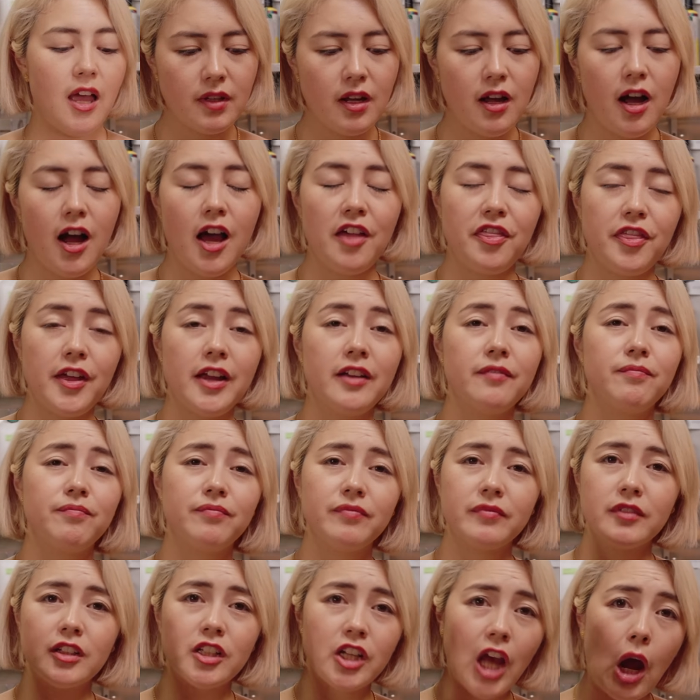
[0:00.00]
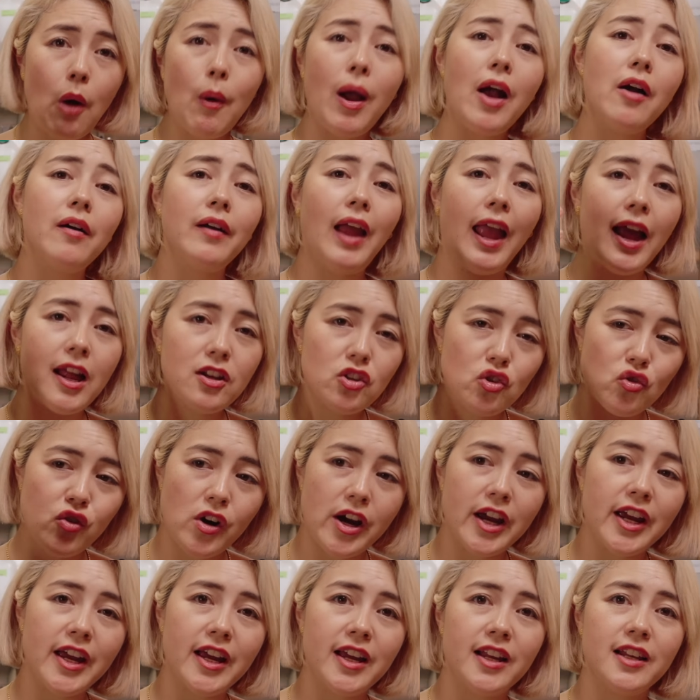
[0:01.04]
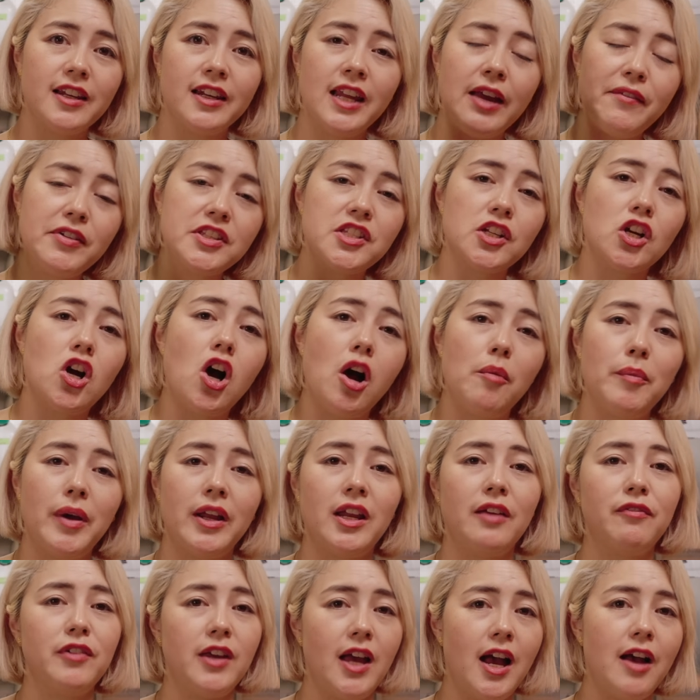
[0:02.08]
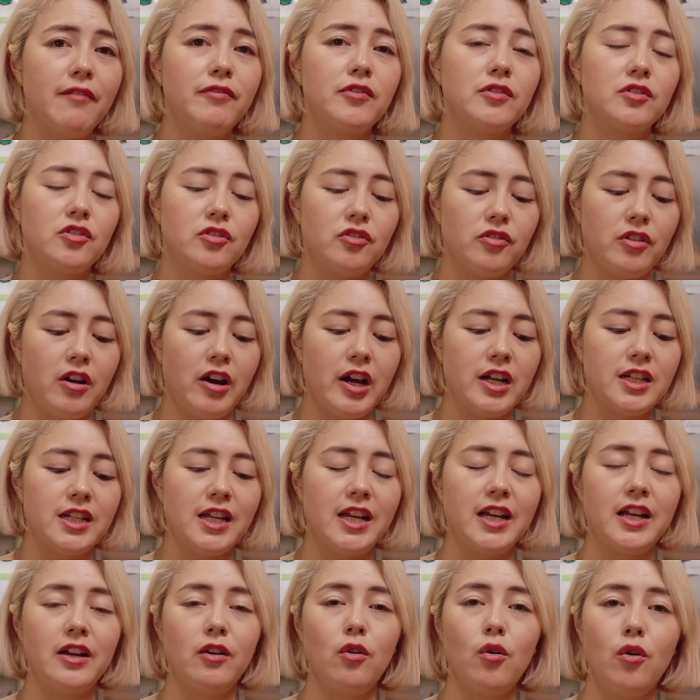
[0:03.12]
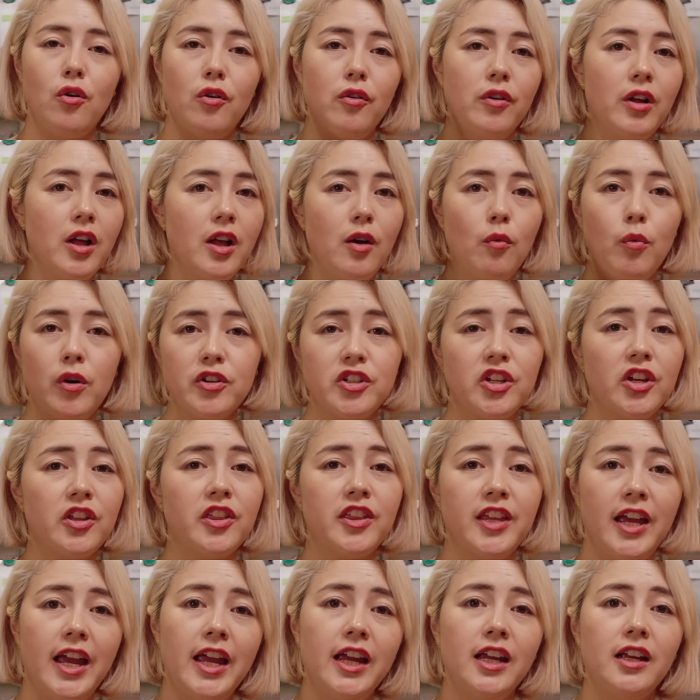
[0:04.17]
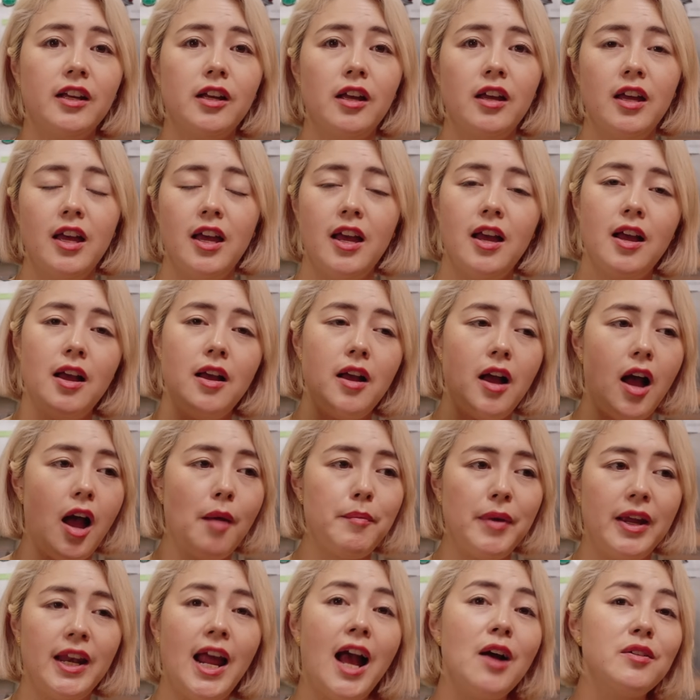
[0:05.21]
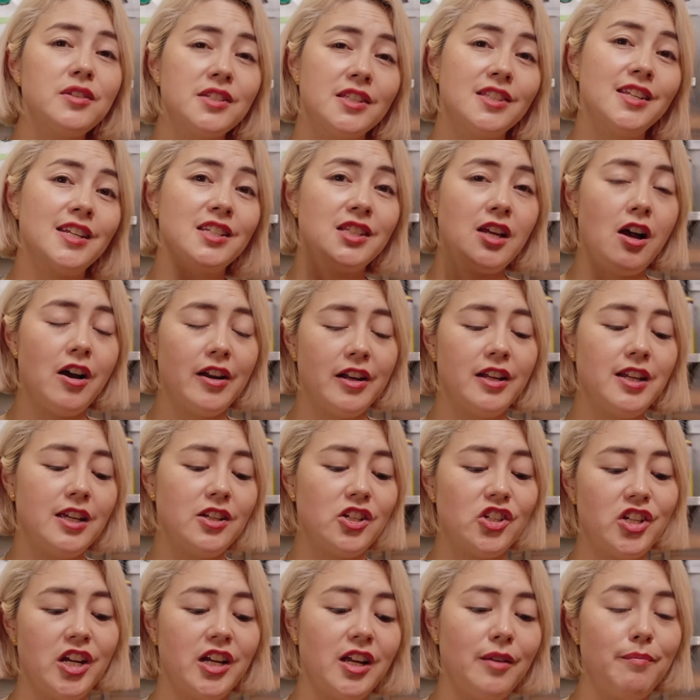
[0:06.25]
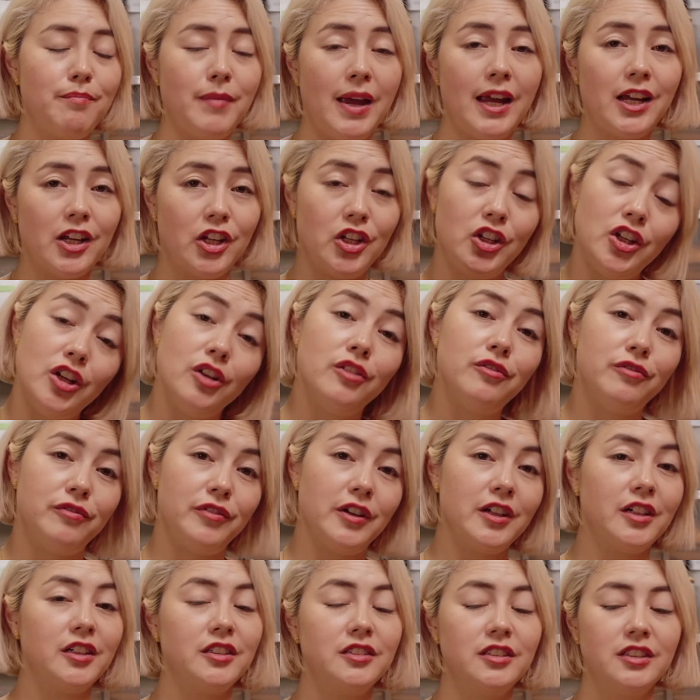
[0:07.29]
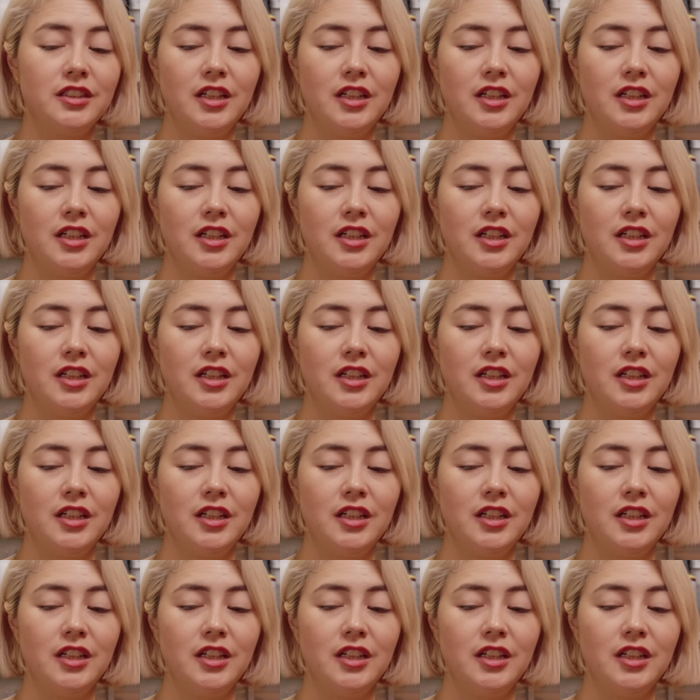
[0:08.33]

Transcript: I think go out, try it. Leave us a comment if you have tried it or what do you think. I mean, how does this Hainanese chicken make you feel?